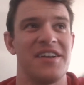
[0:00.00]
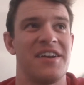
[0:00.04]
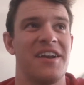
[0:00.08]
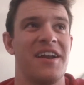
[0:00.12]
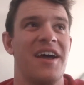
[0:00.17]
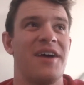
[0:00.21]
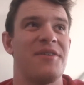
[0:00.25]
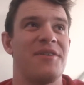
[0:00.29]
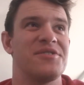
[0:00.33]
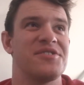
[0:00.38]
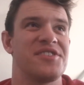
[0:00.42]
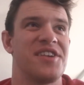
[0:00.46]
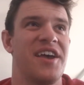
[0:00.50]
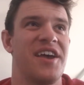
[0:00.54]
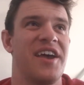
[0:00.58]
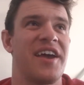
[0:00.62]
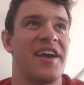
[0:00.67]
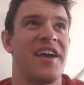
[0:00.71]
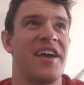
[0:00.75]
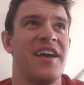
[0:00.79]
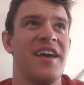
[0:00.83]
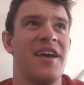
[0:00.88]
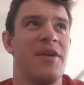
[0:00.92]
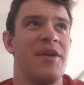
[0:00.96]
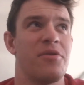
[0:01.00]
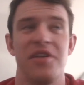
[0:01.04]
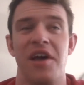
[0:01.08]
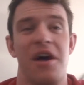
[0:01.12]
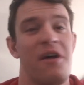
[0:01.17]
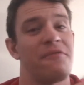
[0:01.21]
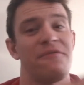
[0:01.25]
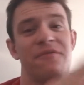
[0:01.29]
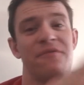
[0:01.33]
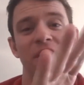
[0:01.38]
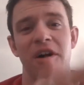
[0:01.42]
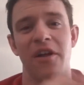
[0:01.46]
and I was like
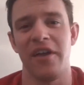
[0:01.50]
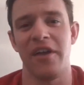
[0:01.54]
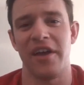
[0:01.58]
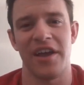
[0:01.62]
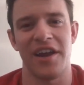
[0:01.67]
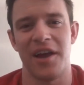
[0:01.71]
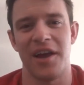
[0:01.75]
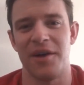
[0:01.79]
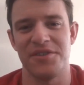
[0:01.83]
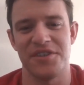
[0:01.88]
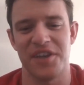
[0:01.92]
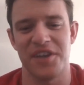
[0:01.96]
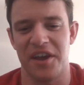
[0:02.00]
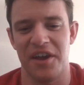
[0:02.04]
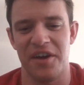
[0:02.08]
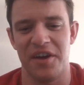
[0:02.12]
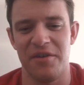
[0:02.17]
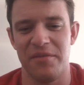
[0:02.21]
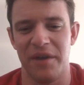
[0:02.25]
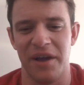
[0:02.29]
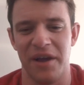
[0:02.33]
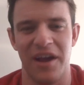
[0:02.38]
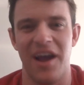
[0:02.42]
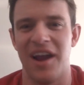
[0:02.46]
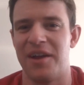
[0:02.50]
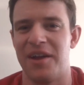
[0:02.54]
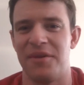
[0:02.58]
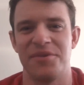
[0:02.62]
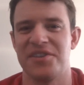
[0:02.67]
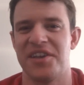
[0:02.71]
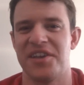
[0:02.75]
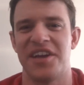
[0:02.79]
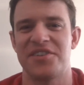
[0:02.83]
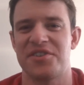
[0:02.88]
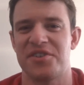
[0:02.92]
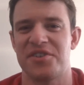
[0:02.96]
without falling, and I was like, oh my god, it
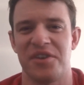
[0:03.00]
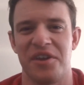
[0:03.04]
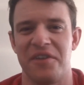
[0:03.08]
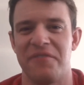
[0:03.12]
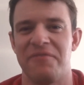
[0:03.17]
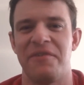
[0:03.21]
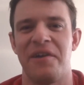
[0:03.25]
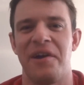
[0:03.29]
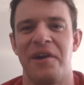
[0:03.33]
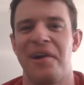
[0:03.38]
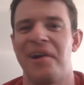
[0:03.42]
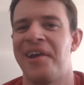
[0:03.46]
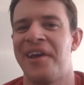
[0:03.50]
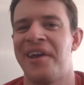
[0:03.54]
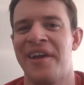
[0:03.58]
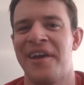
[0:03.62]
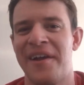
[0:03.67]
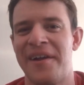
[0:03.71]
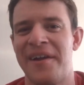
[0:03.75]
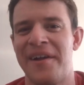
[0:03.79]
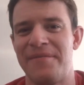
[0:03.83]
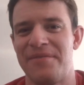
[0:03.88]
was actually like a very